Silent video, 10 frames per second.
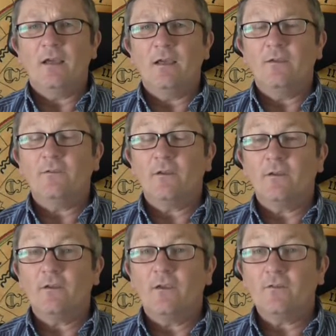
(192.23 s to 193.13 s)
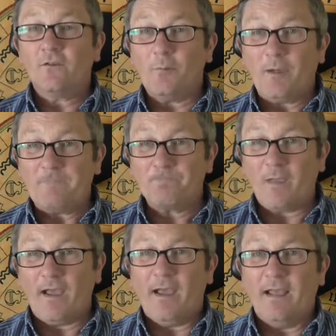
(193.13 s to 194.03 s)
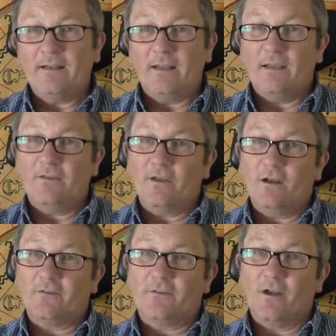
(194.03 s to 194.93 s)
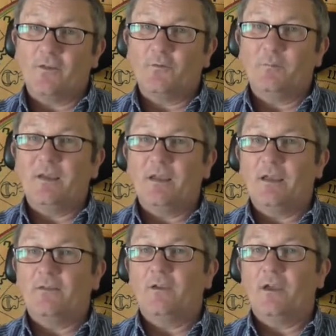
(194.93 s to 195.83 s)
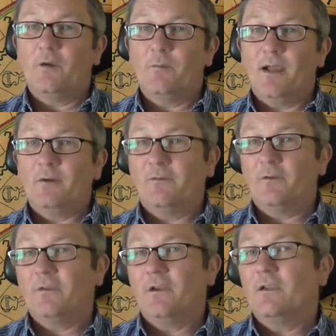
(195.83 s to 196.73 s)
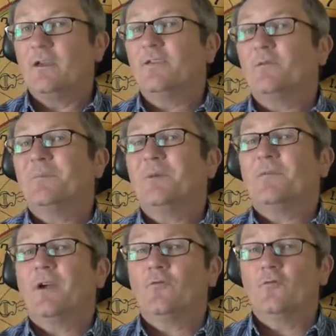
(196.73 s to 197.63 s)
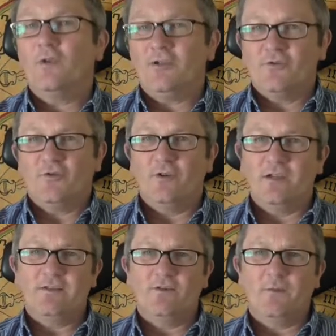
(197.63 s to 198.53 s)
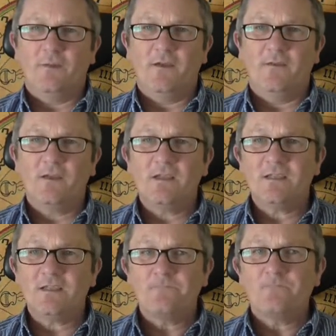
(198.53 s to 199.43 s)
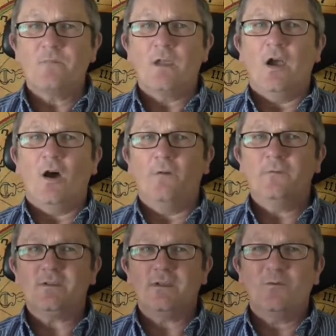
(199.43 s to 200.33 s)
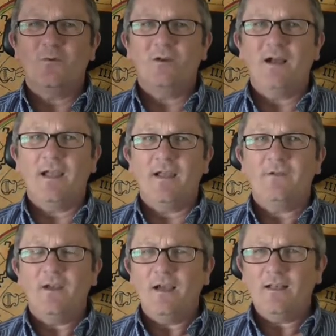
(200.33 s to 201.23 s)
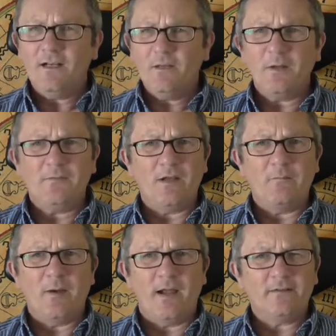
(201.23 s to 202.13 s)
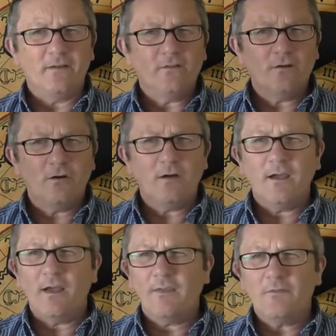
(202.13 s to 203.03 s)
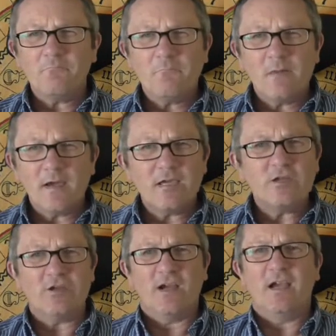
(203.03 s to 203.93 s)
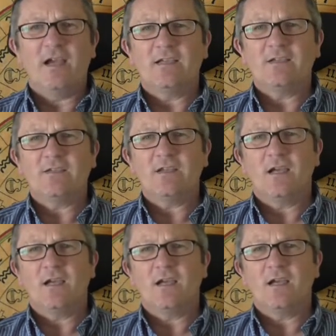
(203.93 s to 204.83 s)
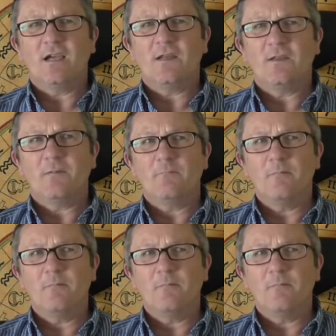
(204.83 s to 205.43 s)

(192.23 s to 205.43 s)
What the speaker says: is stopping and is going to start to appear to go backwards, so it's going into a bit of a retrograde time. Now this obviously will have a little bit of an impact. It's not as major as the